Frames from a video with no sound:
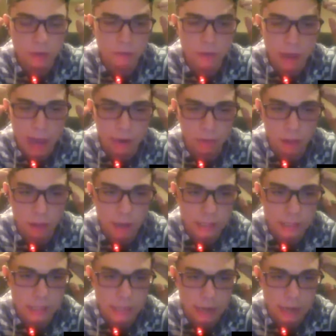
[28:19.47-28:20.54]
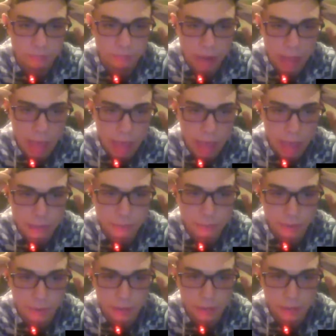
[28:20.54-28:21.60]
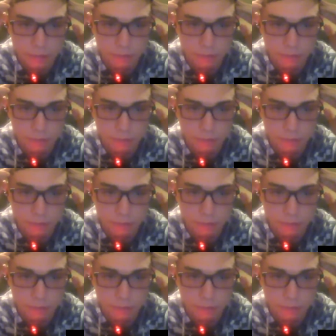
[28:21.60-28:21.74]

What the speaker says: final loss is not for Ajax, but